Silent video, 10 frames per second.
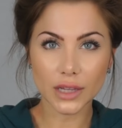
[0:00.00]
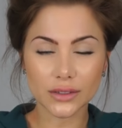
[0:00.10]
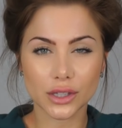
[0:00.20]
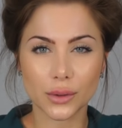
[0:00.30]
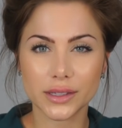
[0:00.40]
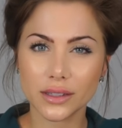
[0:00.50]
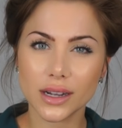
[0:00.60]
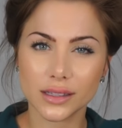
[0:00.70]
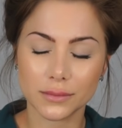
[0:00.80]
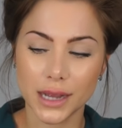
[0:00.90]
So I still
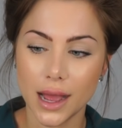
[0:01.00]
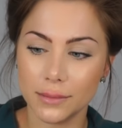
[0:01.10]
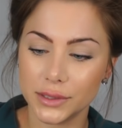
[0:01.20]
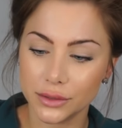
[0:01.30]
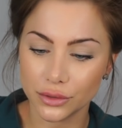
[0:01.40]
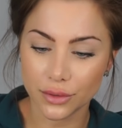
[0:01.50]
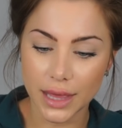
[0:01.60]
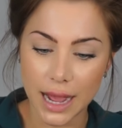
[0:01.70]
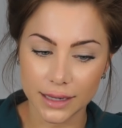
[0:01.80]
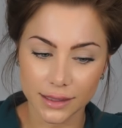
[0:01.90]
got some time to do
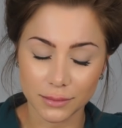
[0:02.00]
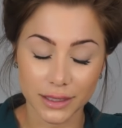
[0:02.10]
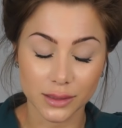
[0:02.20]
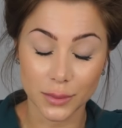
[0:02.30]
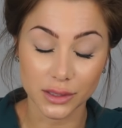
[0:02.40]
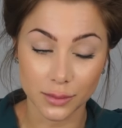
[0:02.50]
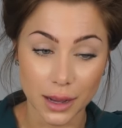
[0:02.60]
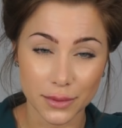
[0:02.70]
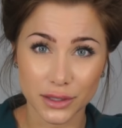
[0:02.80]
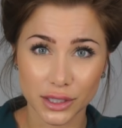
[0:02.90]
that. I'm like
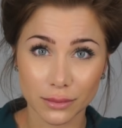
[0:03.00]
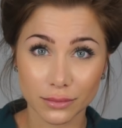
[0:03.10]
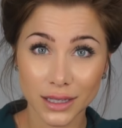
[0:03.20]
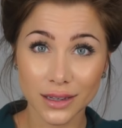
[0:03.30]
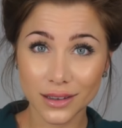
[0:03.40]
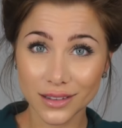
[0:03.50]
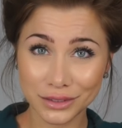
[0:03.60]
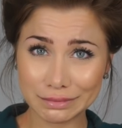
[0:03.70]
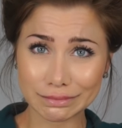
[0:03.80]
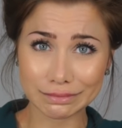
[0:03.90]
SpongeBob at the gym.
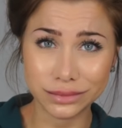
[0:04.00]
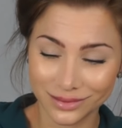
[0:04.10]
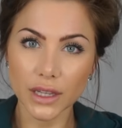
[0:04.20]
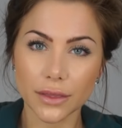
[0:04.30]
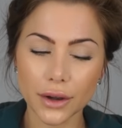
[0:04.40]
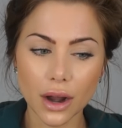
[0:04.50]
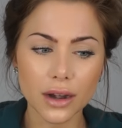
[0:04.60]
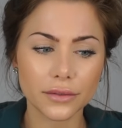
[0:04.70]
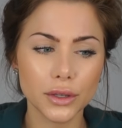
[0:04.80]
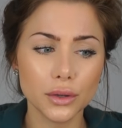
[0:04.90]
There
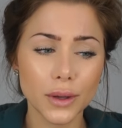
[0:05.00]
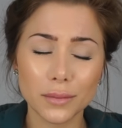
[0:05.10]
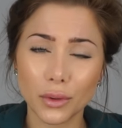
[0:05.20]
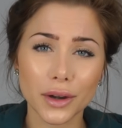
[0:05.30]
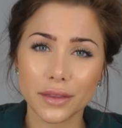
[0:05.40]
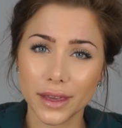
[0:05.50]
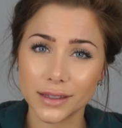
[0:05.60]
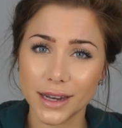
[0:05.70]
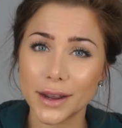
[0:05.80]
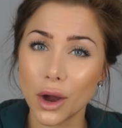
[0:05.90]
are a few important
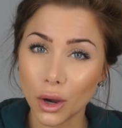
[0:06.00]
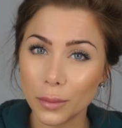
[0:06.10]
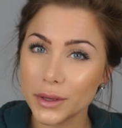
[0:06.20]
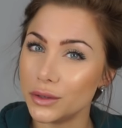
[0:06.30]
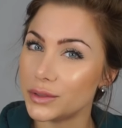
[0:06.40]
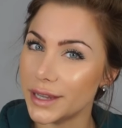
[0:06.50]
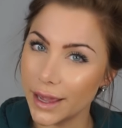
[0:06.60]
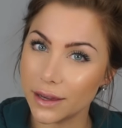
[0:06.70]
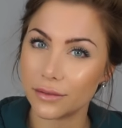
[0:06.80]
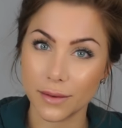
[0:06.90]
things that I hope you
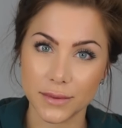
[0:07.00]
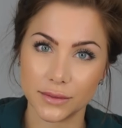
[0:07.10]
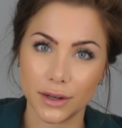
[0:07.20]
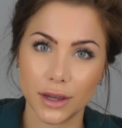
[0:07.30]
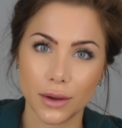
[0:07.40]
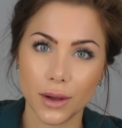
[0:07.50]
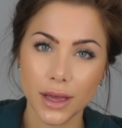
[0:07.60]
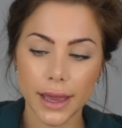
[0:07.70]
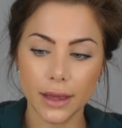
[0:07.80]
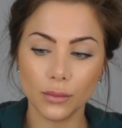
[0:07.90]
take from this video.
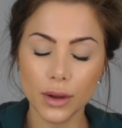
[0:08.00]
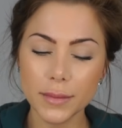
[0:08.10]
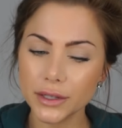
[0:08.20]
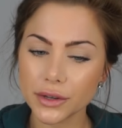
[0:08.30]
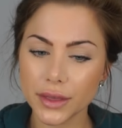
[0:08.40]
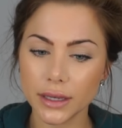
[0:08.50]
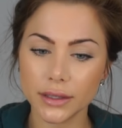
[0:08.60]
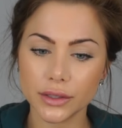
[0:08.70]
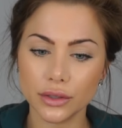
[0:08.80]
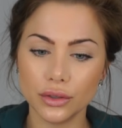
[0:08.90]
And one major thing
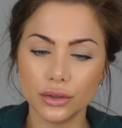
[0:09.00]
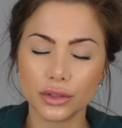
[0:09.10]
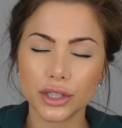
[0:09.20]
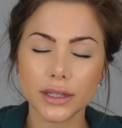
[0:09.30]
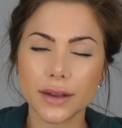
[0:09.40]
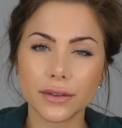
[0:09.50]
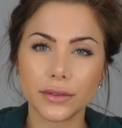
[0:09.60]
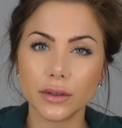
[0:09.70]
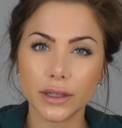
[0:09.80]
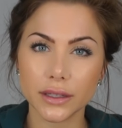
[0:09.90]
is you should never
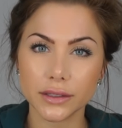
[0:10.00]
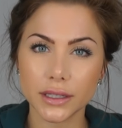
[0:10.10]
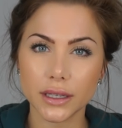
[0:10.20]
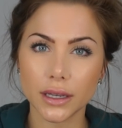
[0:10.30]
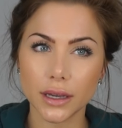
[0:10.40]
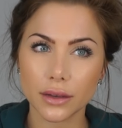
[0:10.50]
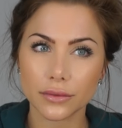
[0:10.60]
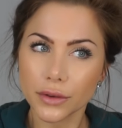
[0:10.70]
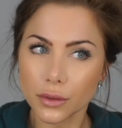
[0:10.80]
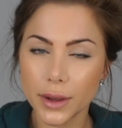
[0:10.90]
feel guilty
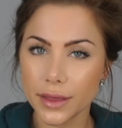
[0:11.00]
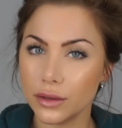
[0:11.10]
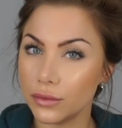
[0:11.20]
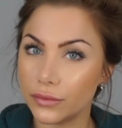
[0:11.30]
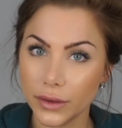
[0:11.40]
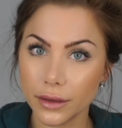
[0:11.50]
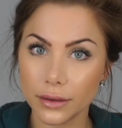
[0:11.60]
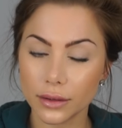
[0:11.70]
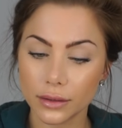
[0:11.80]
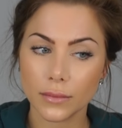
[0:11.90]
for the way that you
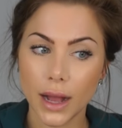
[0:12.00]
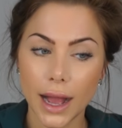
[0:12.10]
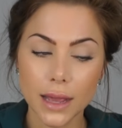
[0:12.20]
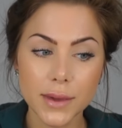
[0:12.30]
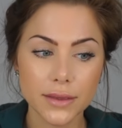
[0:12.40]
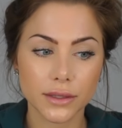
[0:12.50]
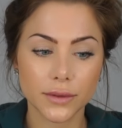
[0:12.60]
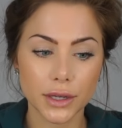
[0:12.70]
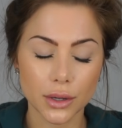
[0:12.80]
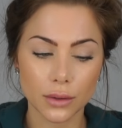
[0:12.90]
feel. I made this
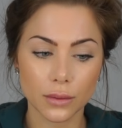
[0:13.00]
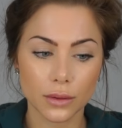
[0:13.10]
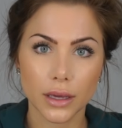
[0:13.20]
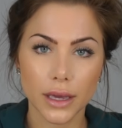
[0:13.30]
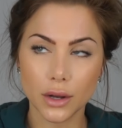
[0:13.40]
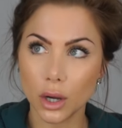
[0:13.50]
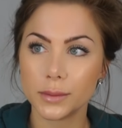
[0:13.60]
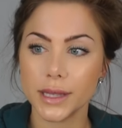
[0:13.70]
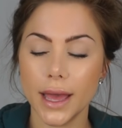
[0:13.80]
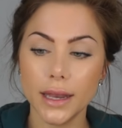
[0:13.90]
video in
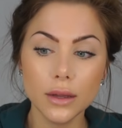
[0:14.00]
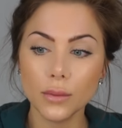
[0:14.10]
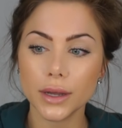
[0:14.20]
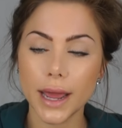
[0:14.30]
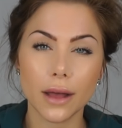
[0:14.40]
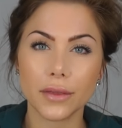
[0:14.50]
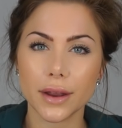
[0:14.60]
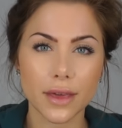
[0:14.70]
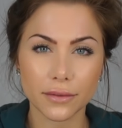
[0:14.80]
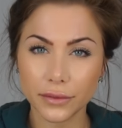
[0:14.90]
hopes that anyone out
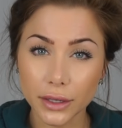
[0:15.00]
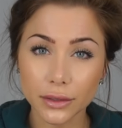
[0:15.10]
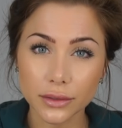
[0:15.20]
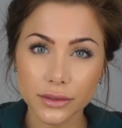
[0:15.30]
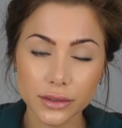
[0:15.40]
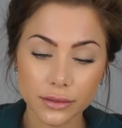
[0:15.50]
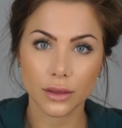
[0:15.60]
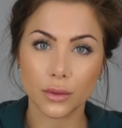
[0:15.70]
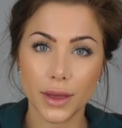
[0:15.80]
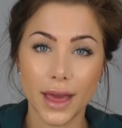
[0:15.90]
there that feels
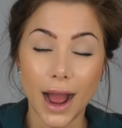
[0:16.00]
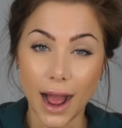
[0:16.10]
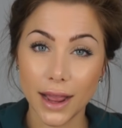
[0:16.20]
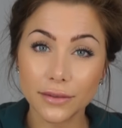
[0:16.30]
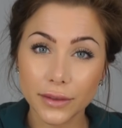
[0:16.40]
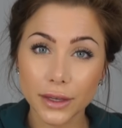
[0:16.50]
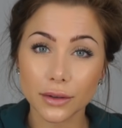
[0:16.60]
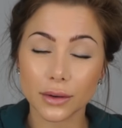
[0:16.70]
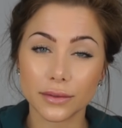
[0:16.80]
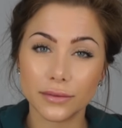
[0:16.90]
the way that I feel
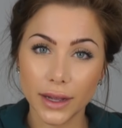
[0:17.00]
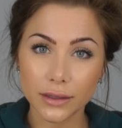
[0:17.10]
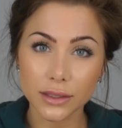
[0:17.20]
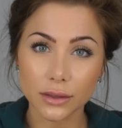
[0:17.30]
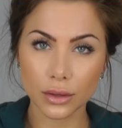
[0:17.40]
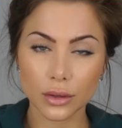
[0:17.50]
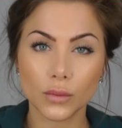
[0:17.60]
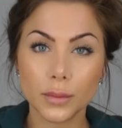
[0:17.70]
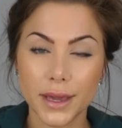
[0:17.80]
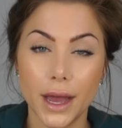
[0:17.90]
or felt
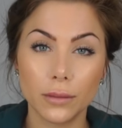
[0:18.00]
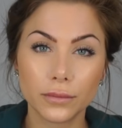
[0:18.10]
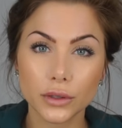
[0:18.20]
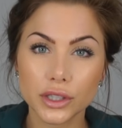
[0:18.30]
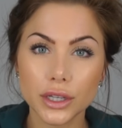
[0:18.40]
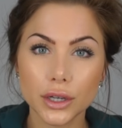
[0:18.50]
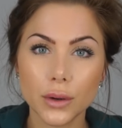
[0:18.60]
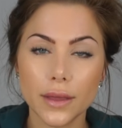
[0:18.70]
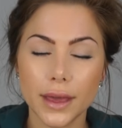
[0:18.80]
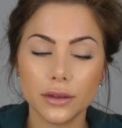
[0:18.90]
will be helpful to
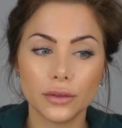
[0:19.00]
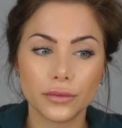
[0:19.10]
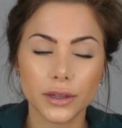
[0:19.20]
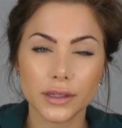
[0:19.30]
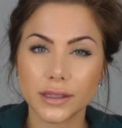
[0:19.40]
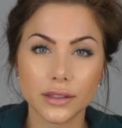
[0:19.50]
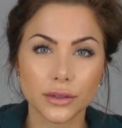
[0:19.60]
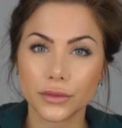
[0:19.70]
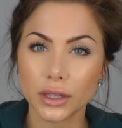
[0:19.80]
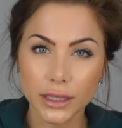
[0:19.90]
you and that you'll feel a sense
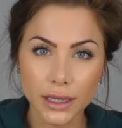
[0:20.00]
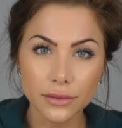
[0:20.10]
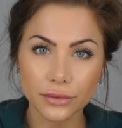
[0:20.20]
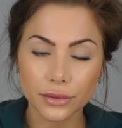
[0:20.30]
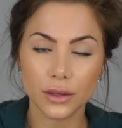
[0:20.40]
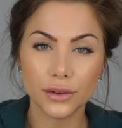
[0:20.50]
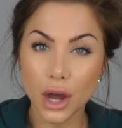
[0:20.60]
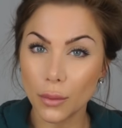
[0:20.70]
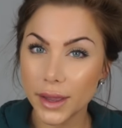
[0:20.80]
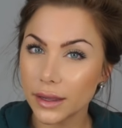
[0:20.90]
of relief
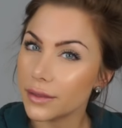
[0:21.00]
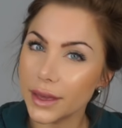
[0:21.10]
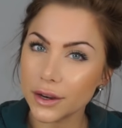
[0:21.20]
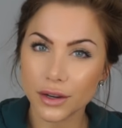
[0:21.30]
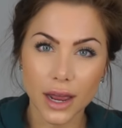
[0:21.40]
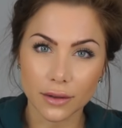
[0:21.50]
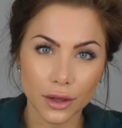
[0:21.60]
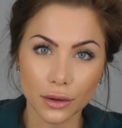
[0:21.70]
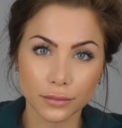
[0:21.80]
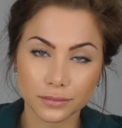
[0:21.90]
knowing that you're not
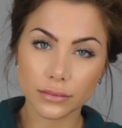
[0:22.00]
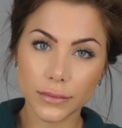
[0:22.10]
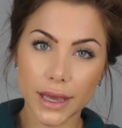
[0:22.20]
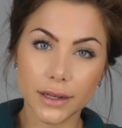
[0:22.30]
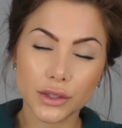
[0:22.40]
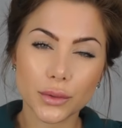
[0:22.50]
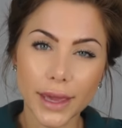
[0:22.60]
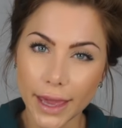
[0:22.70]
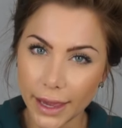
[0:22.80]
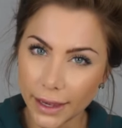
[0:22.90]
alone. And it's
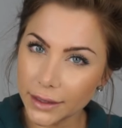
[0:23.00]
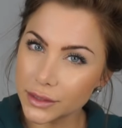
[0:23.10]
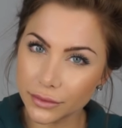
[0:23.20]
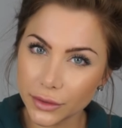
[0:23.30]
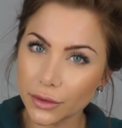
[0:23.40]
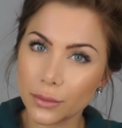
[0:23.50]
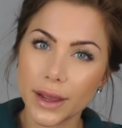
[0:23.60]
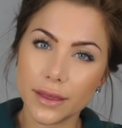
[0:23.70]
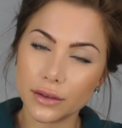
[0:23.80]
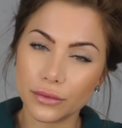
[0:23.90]
okay to feel the
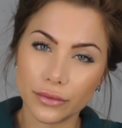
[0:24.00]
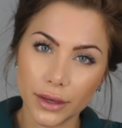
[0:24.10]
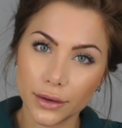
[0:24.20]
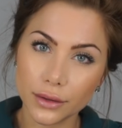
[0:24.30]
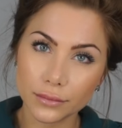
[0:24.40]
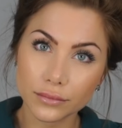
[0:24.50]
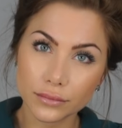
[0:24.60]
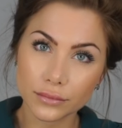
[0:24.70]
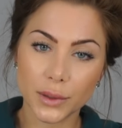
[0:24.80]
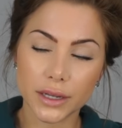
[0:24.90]
way that you feel,
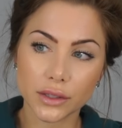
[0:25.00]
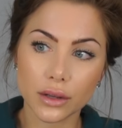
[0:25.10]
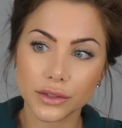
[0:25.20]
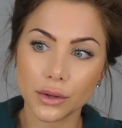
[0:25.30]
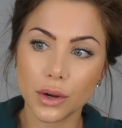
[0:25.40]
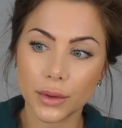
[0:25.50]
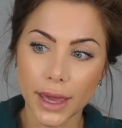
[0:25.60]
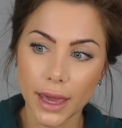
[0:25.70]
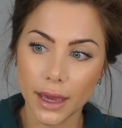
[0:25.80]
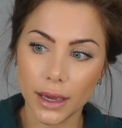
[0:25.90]
but it's also
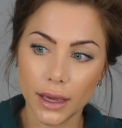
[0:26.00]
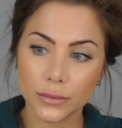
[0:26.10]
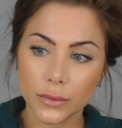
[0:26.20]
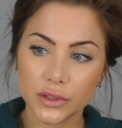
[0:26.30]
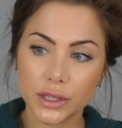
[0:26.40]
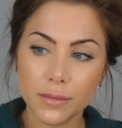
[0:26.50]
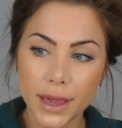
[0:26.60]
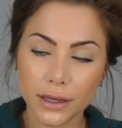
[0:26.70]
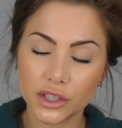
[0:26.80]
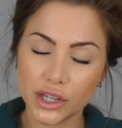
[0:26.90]
okay to
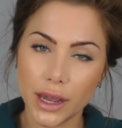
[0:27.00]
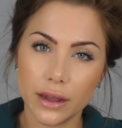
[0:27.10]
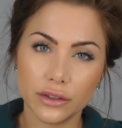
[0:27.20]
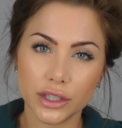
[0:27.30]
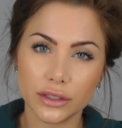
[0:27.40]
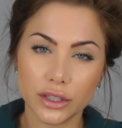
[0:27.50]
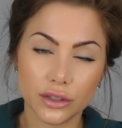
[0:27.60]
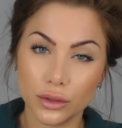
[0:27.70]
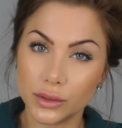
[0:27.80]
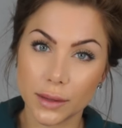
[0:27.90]
make a change and to
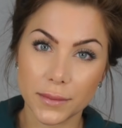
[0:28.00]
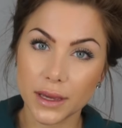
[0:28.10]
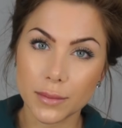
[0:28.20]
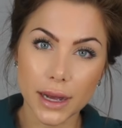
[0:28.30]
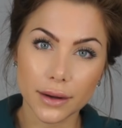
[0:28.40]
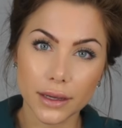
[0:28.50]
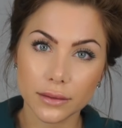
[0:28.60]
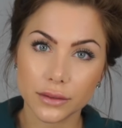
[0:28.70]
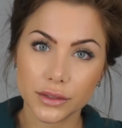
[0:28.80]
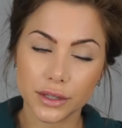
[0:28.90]
do something about
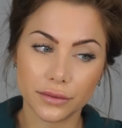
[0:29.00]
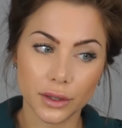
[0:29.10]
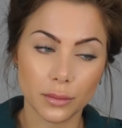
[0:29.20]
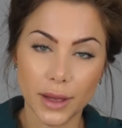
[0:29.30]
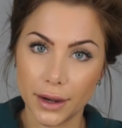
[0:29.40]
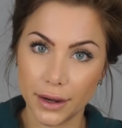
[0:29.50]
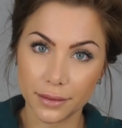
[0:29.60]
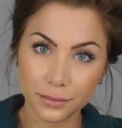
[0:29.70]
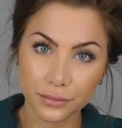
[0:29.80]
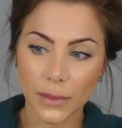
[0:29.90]
it to feel
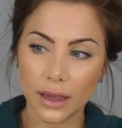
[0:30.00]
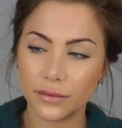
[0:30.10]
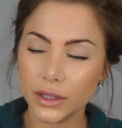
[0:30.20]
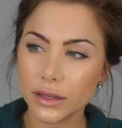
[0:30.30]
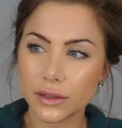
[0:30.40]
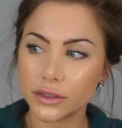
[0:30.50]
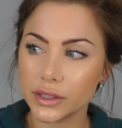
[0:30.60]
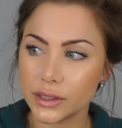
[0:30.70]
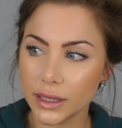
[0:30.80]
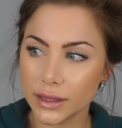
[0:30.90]
better. I feel like there's
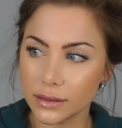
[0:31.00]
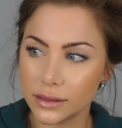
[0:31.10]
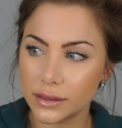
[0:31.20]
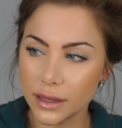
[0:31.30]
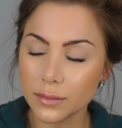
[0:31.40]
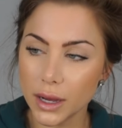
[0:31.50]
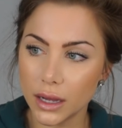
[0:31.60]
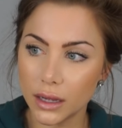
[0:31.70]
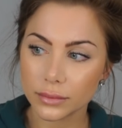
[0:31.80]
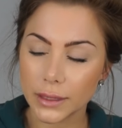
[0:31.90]
just like the
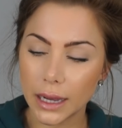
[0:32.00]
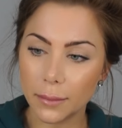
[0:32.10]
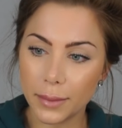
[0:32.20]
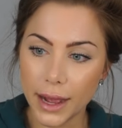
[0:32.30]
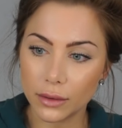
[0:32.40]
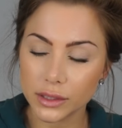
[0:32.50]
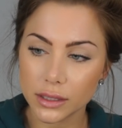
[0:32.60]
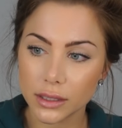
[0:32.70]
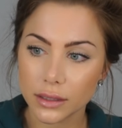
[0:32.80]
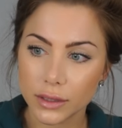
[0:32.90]
stigma about
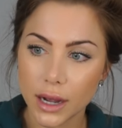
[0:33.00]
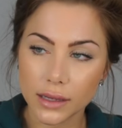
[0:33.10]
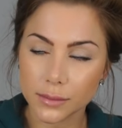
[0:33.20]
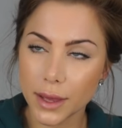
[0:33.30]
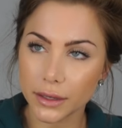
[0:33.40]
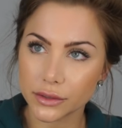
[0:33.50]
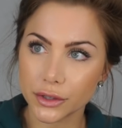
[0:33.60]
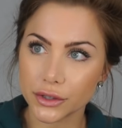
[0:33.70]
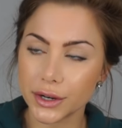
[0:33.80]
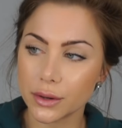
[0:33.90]
cosmetic
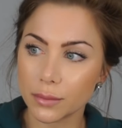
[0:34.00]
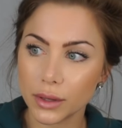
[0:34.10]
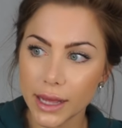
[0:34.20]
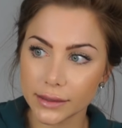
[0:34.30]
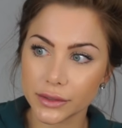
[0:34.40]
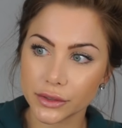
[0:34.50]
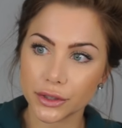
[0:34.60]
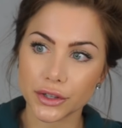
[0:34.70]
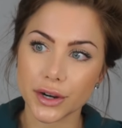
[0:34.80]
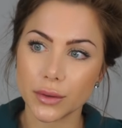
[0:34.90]
surgery or plastic
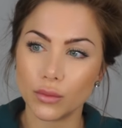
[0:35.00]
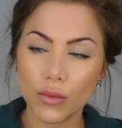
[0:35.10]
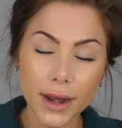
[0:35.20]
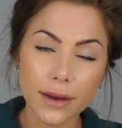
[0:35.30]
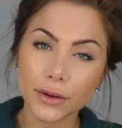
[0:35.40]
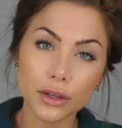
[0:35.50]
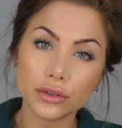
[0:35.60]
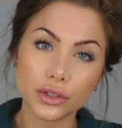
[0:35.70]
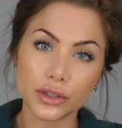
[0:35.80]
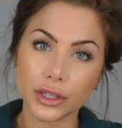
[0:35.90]
surgery or whatever you
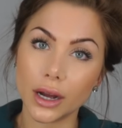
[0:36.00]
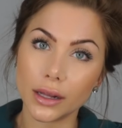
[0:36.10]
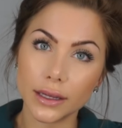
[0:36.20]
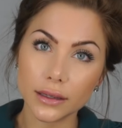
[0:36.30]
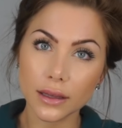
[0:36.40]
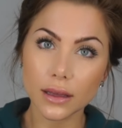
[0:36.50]
choose to call it.